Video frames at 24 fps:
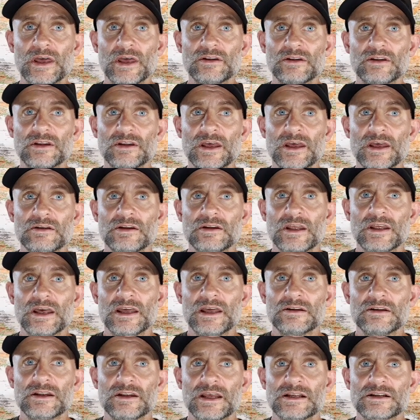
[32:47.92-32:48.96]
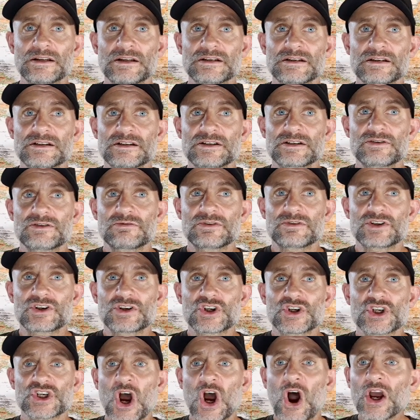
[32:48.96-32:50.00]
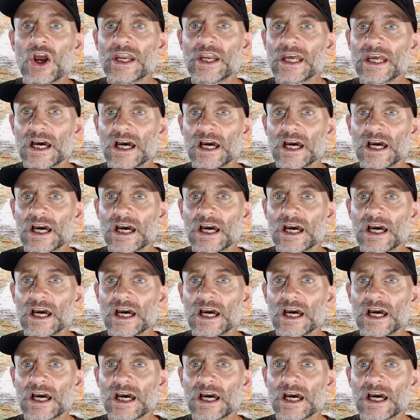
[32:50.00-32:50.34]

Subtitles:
it's shining